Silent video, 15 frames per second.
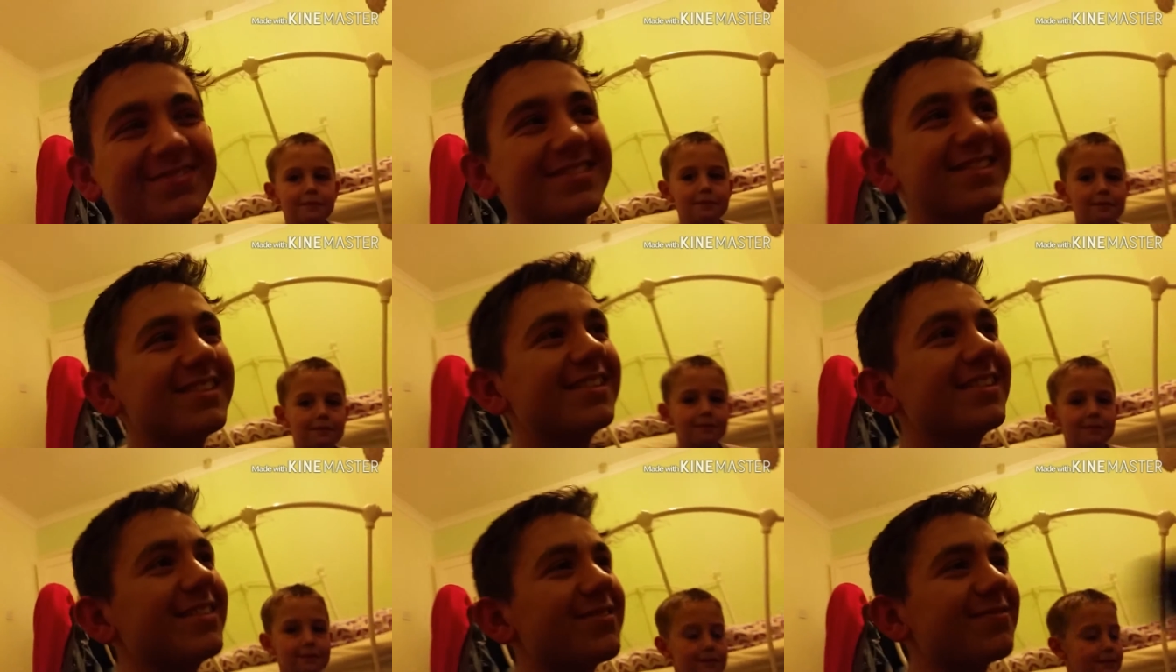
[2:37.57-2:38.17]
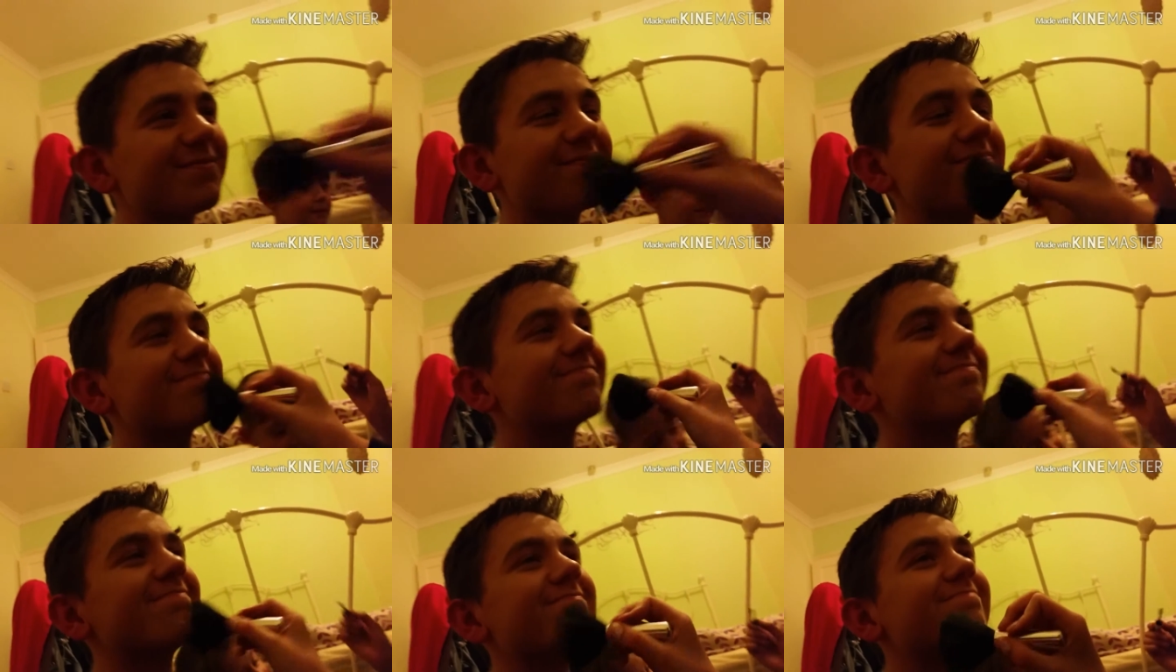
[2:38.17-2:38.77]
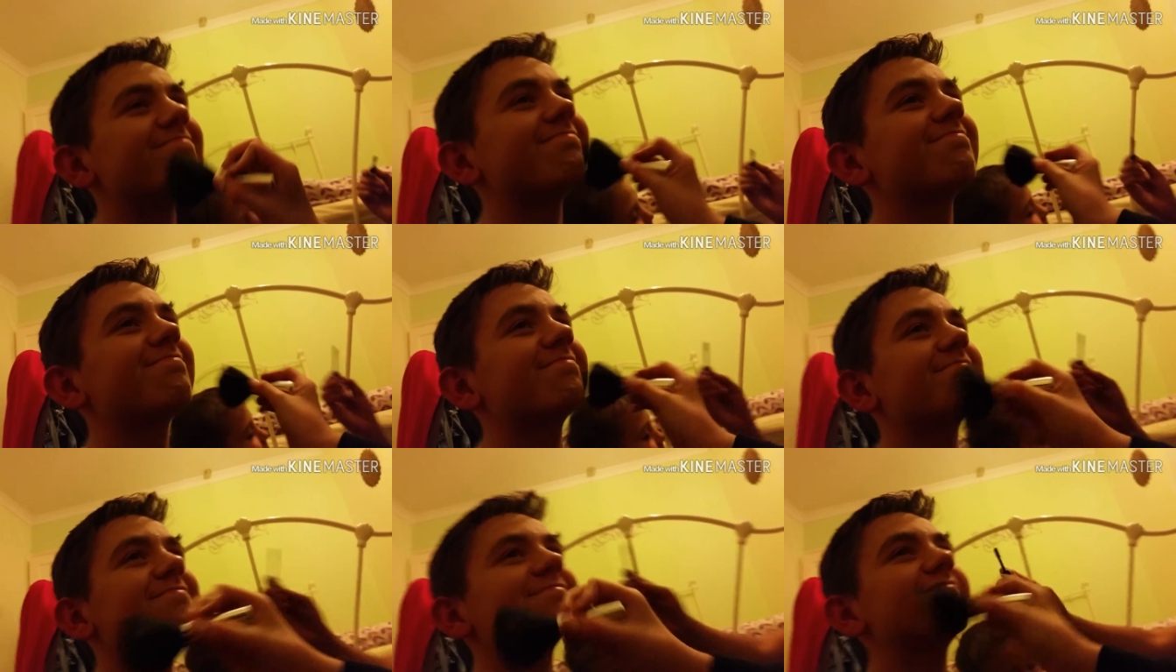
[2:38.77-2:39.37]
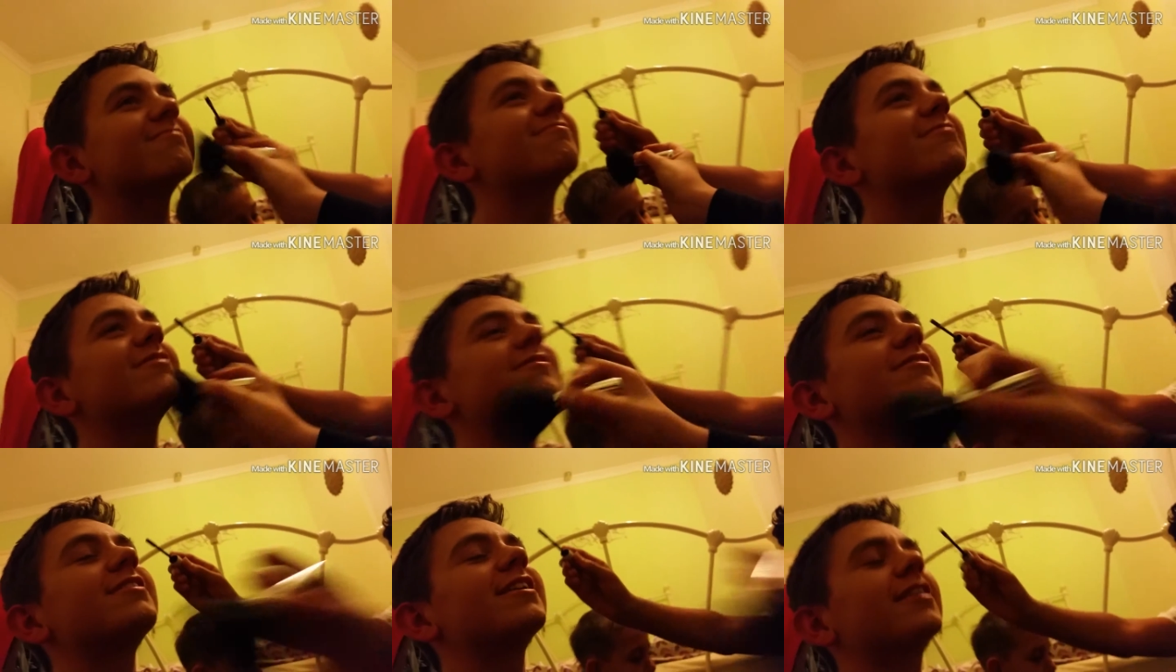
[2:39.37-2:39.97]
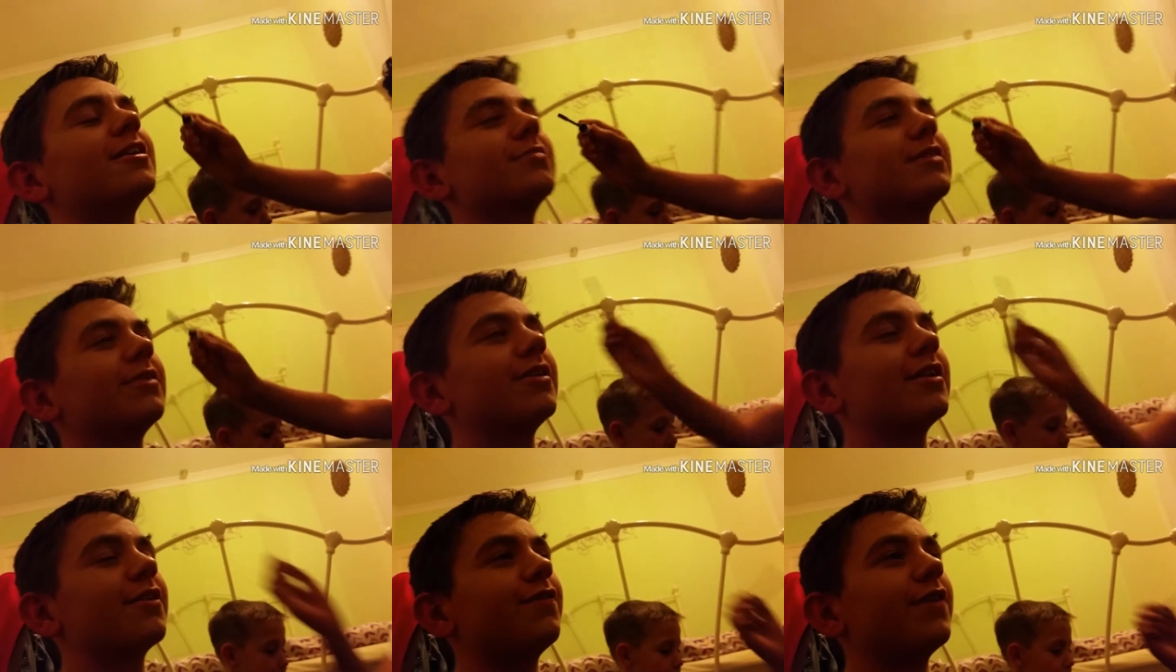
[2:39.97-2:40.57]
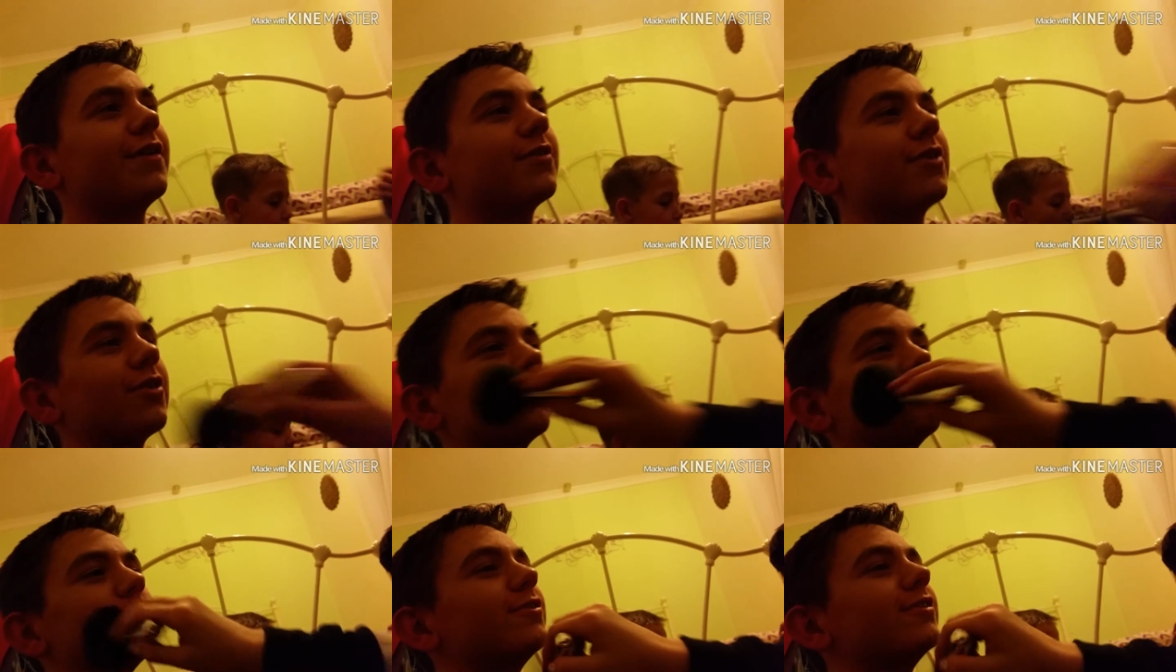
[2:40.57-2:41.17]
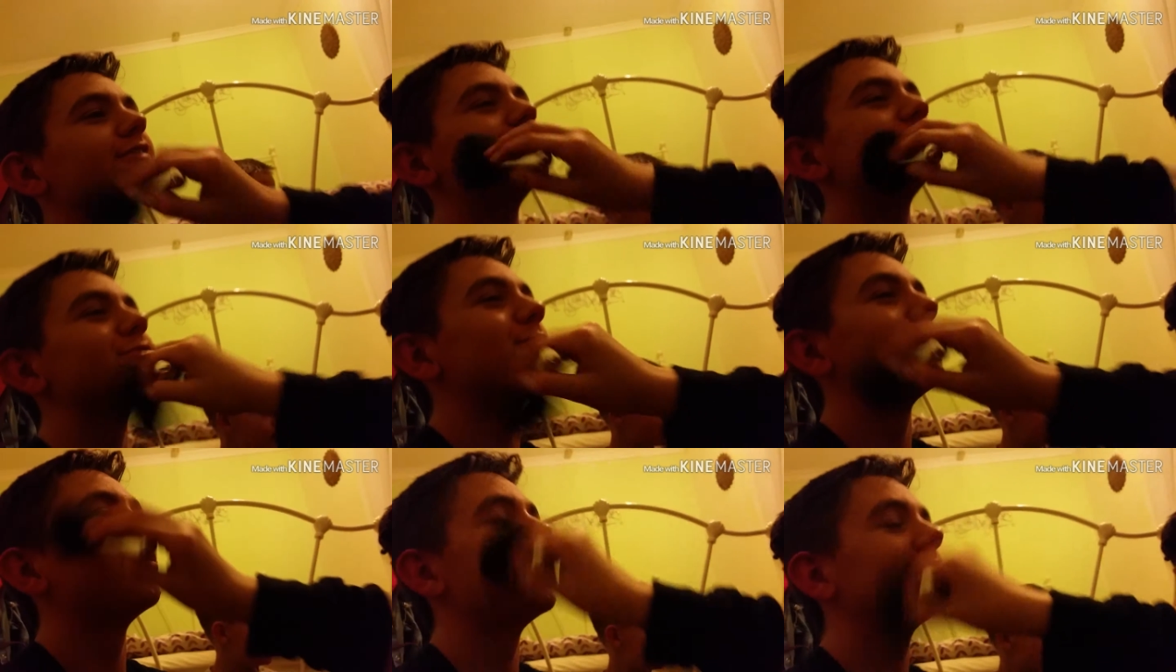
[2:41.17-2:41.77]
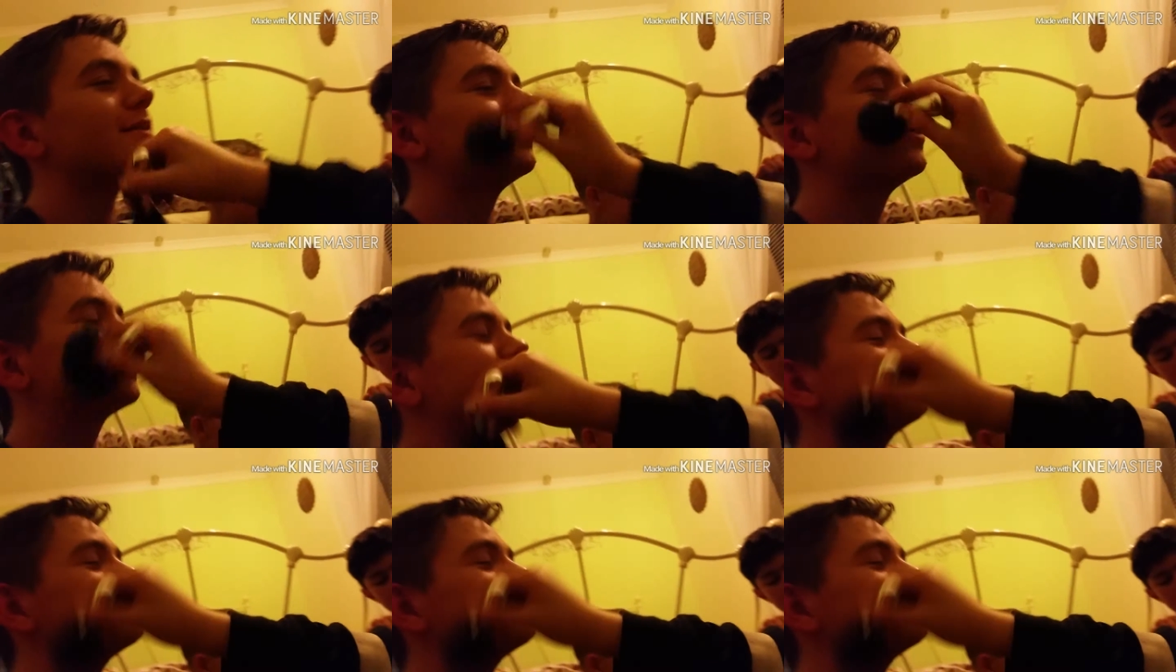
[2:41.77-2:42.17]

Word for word: is When I come down at like 5 o'clock in the morning, you do my makeup for